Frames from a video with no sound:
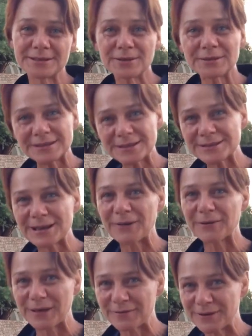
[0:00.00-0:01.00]
So this is
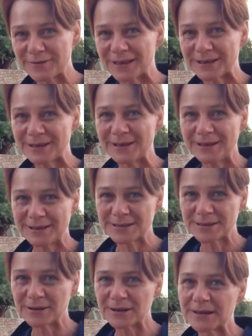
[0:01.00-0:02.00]
how everything
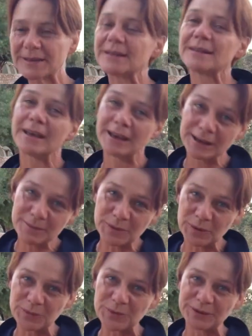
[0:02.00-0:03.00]
started in the
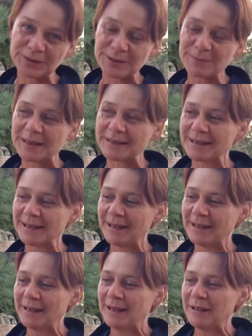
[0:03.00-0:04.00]
animal world. But
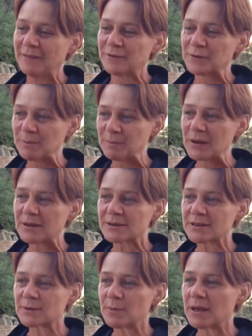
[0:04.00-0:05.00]
for the
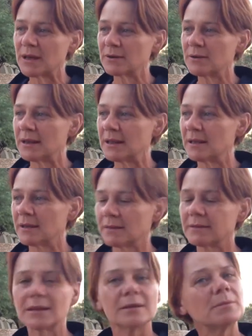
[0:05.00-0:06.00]
plants, we only, I
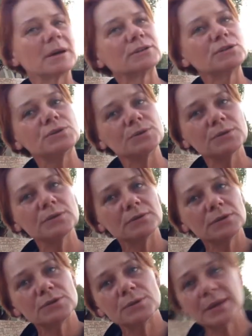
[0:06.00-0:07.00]
think about two
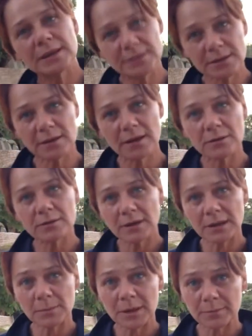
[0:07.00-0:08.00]
years ago,
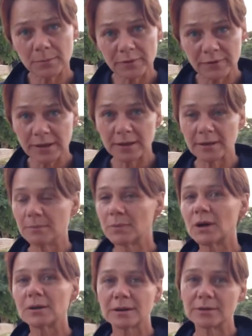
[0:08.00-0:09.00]
came up with a
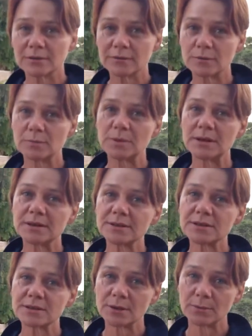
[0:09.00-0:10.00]
barcode for
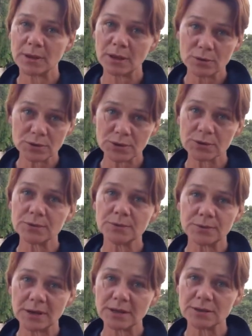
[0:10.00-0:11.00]
plants. So we use 2
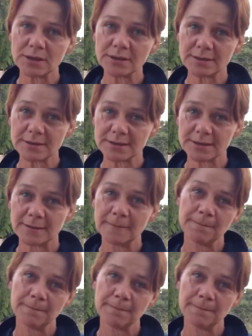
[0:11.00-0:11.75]
regions.